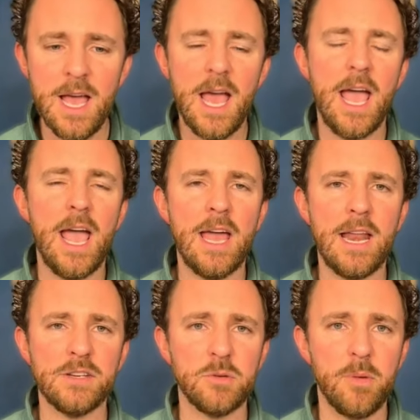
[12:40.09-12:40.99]
And
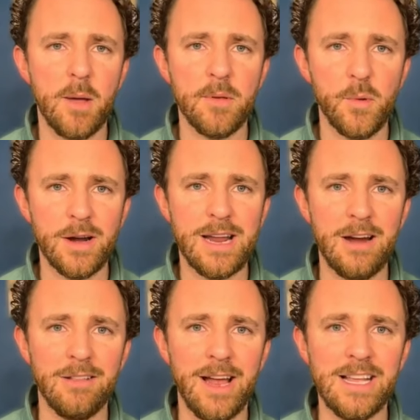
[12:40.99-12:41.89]
as you're probably aware,
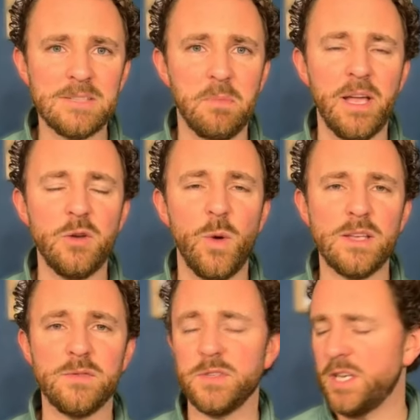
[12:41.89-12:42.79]
Carolina is playing
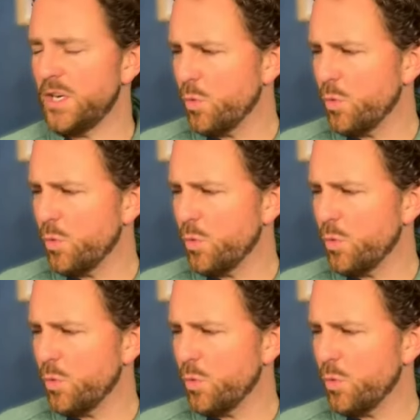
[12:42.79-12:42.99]
West Virginia.